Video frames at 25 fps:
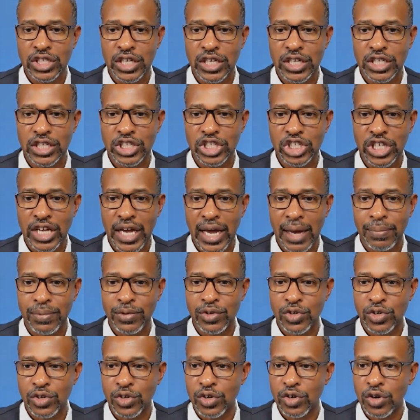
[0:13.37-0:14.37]

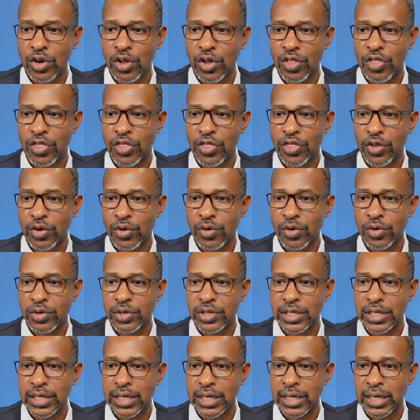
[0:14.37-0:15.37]
chapter
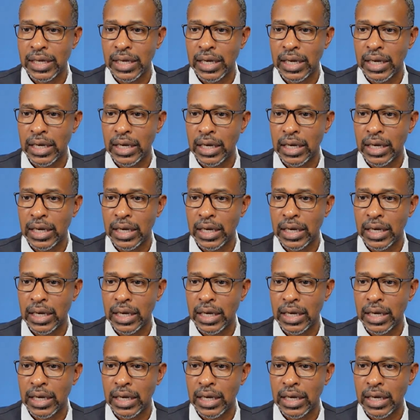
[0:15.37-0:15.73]
13.